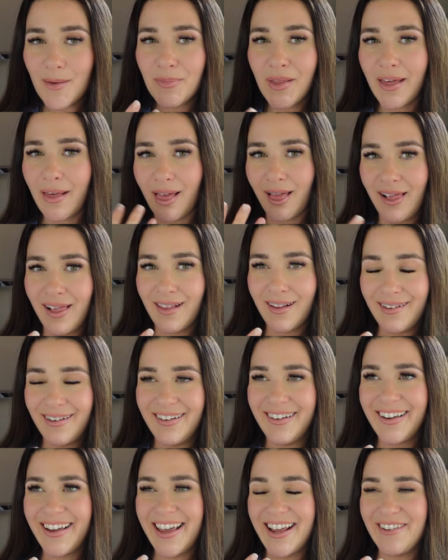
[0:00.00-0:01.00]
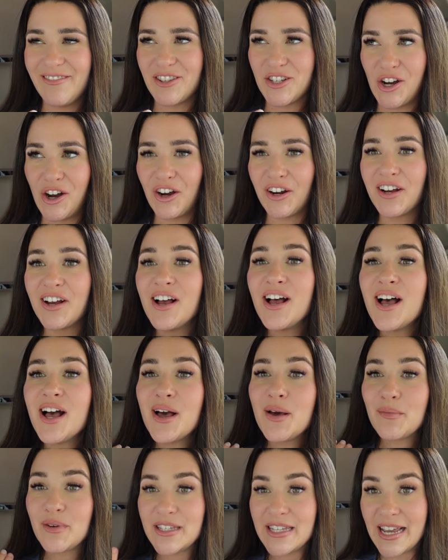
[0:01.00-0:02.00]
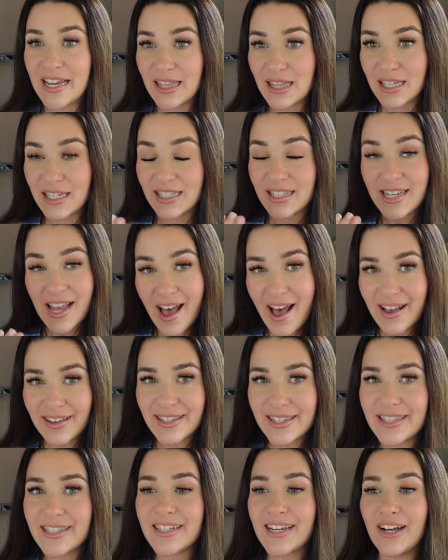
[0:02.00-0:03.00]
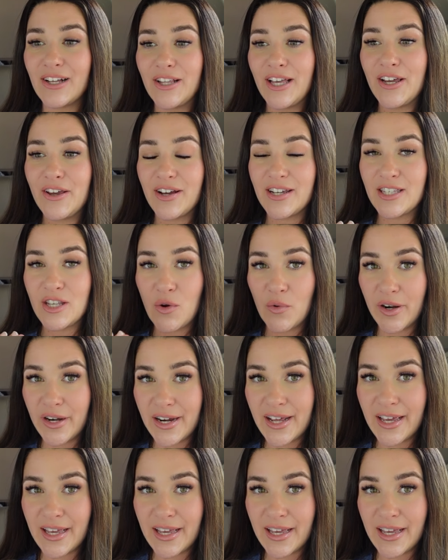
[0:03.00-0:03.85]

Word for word: I'm like can't even talk. I'm gonna take the test. I'll let you guys know what it